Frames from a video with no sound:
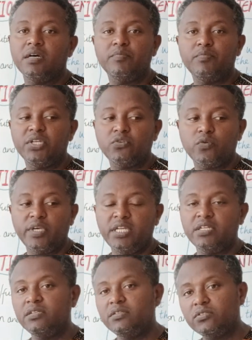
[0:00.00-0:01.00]

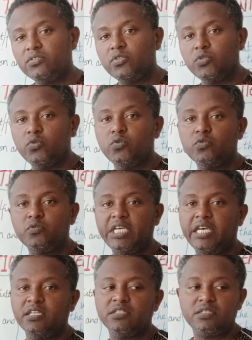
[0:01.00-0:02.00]
between two
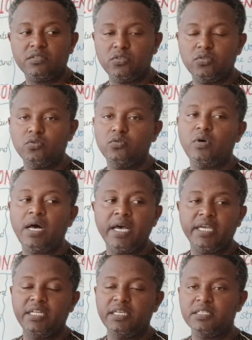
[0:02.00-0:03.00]
things, two
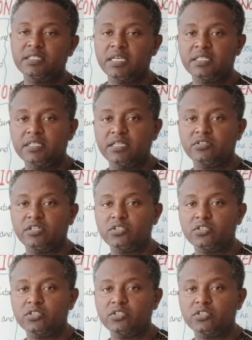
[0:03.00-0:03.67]
ideas, etc.